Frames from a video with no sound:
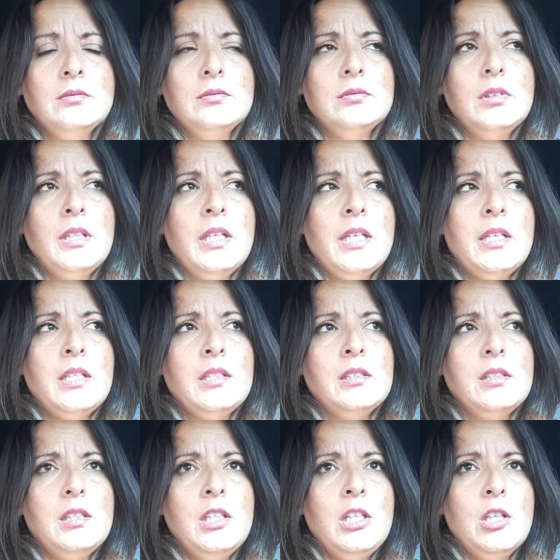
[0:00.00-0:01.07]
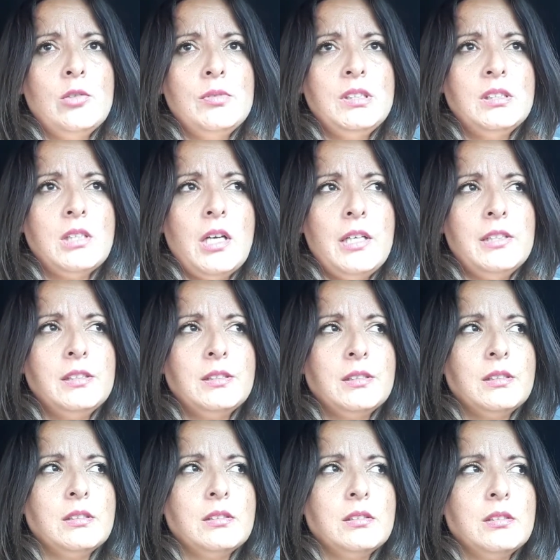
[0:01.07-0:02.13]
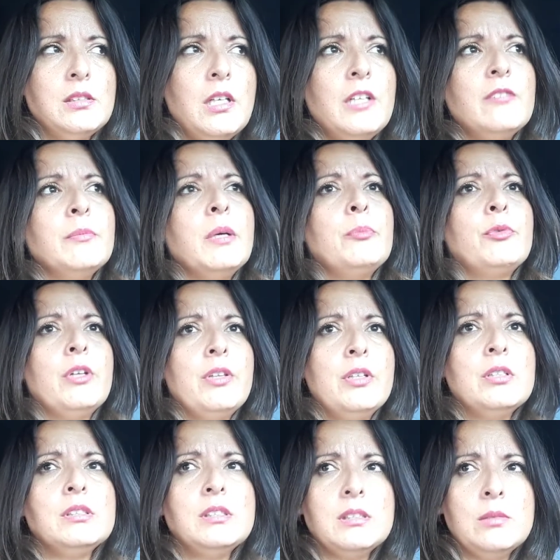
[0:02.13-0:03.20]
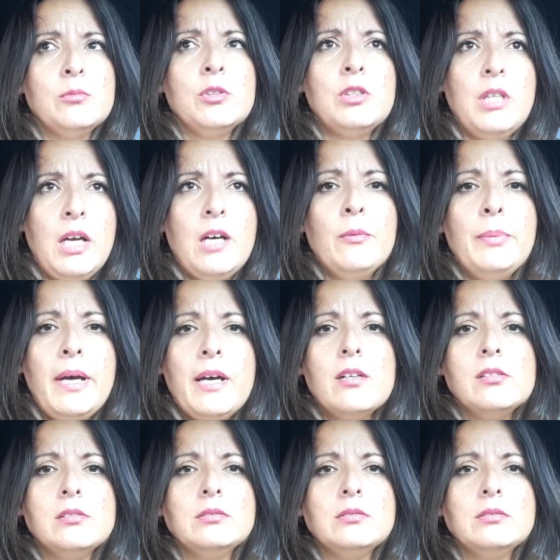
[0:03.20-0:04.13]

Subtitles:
and he always thought of my brother as someone to help out,